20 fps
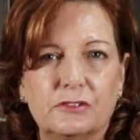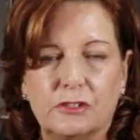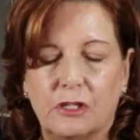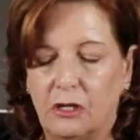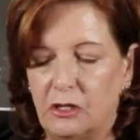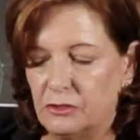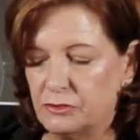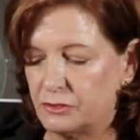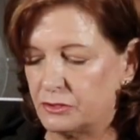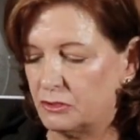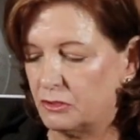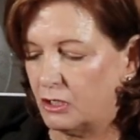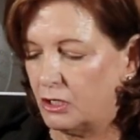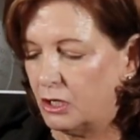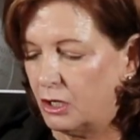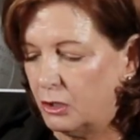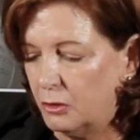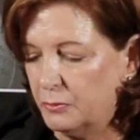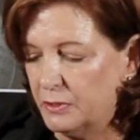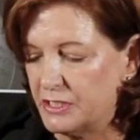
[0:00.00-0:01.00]
is also
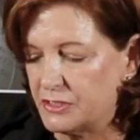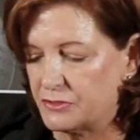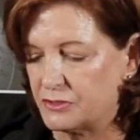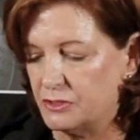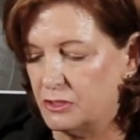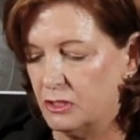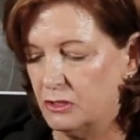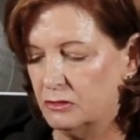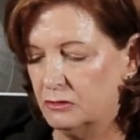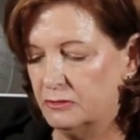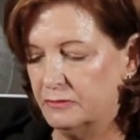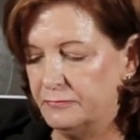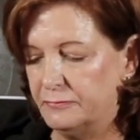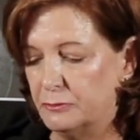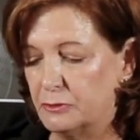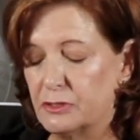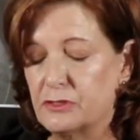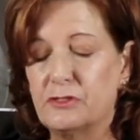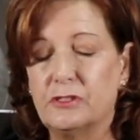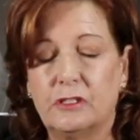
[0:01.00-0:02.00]
always known
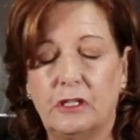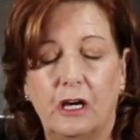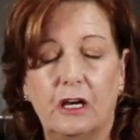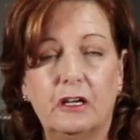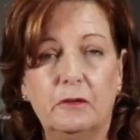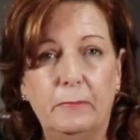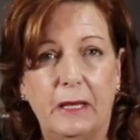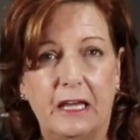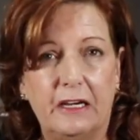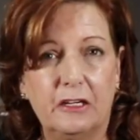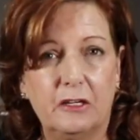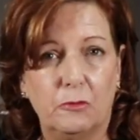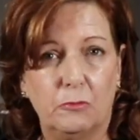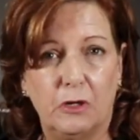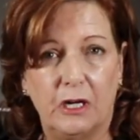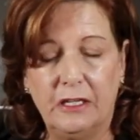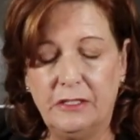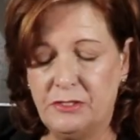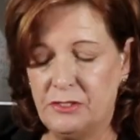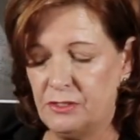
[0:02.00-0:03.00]
for, it's an automatic
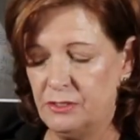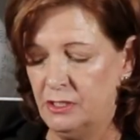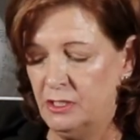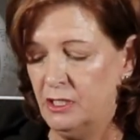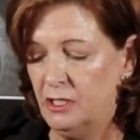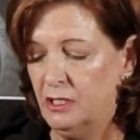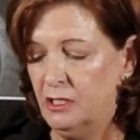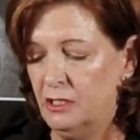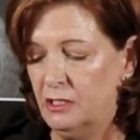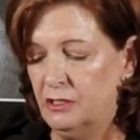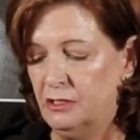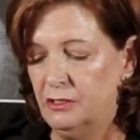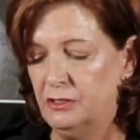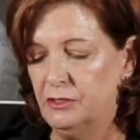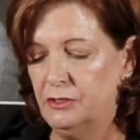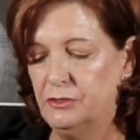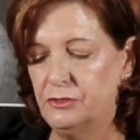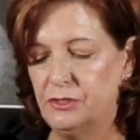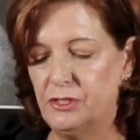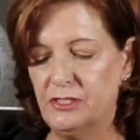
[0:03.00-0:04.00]
watch,
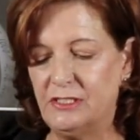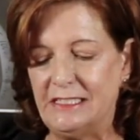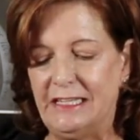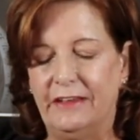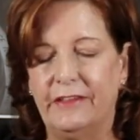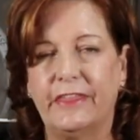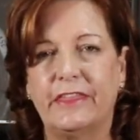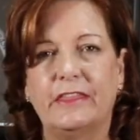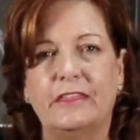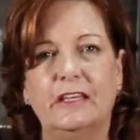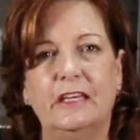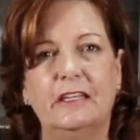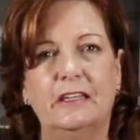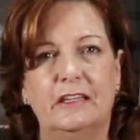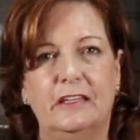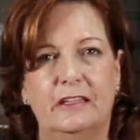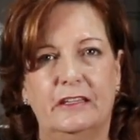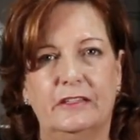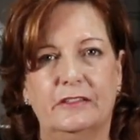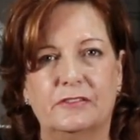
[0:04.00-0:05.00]
just how thin
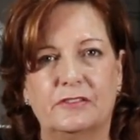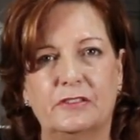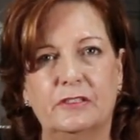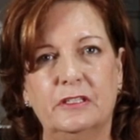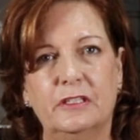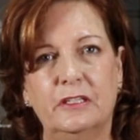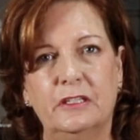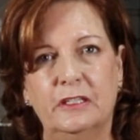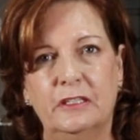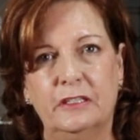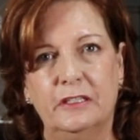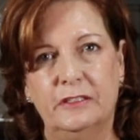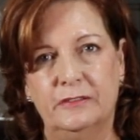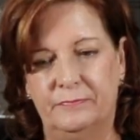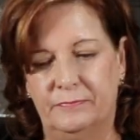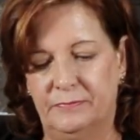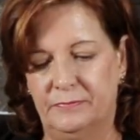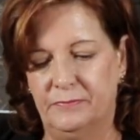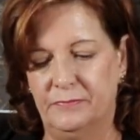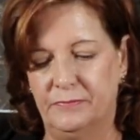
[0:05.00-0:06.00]
it is.
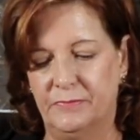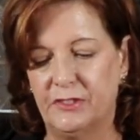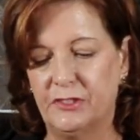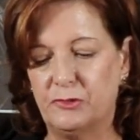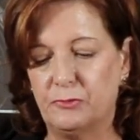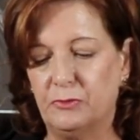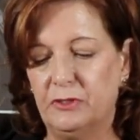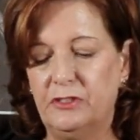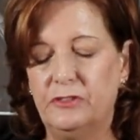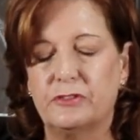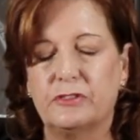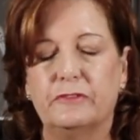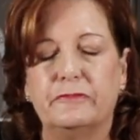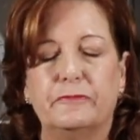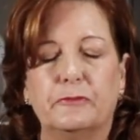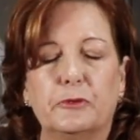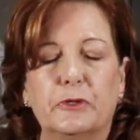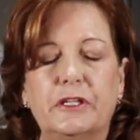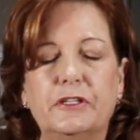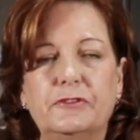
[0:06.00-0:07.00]
This one is a
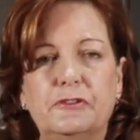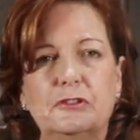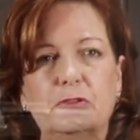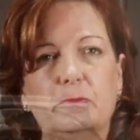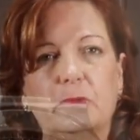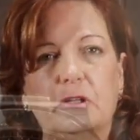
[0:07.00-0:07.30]
42